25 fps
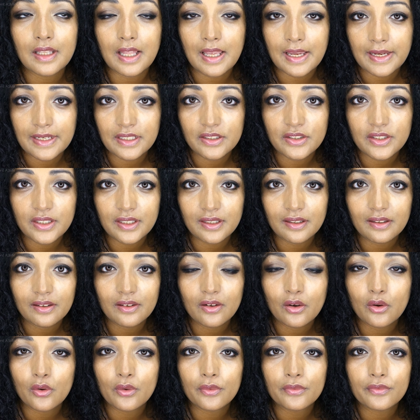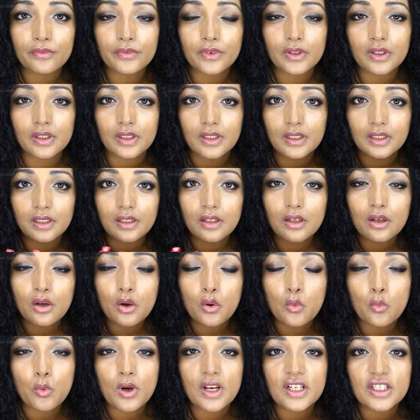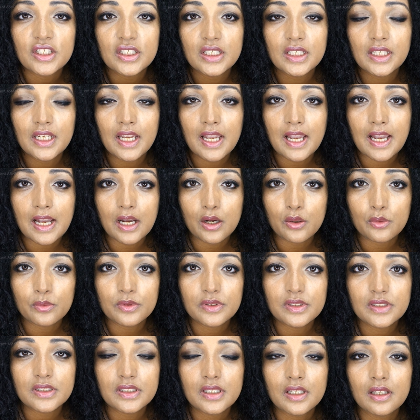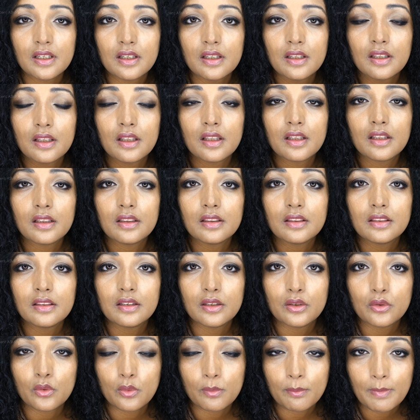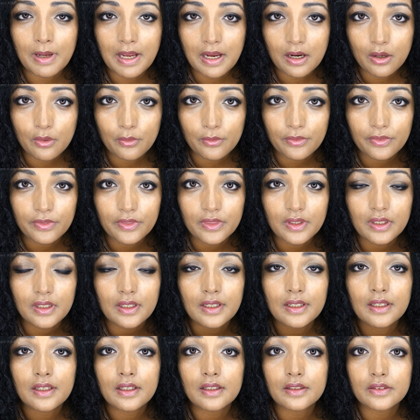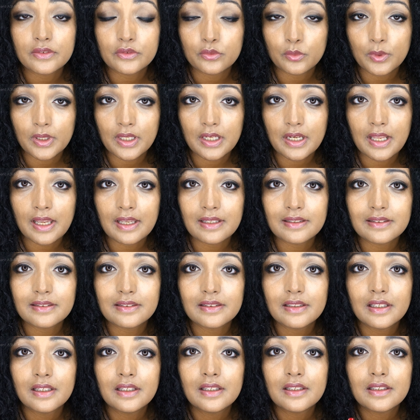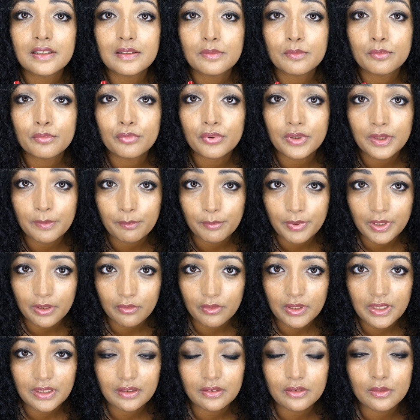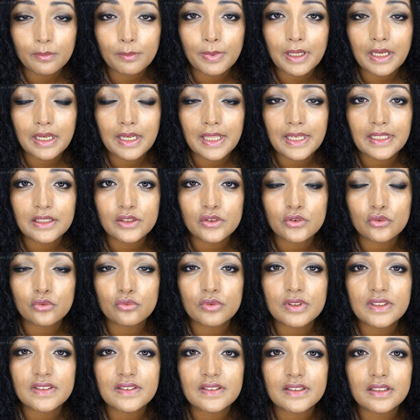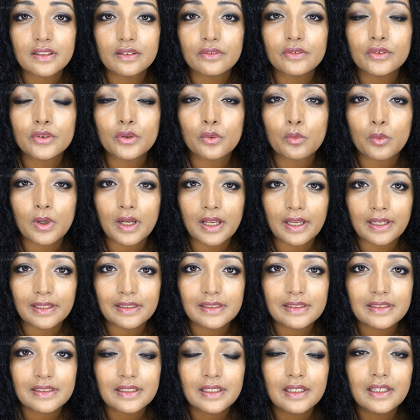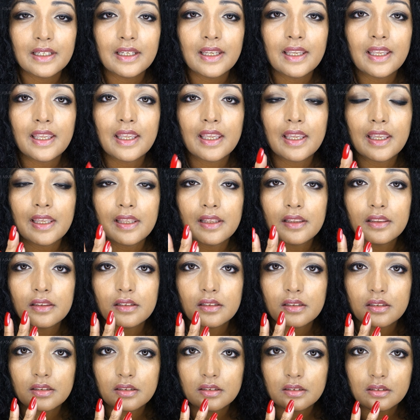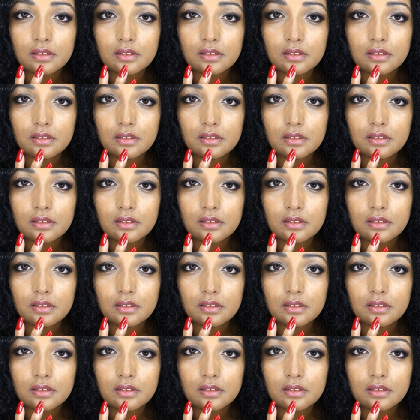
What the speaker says: idea of washing out your mouth, as well as preparing the palate to receive the wine. And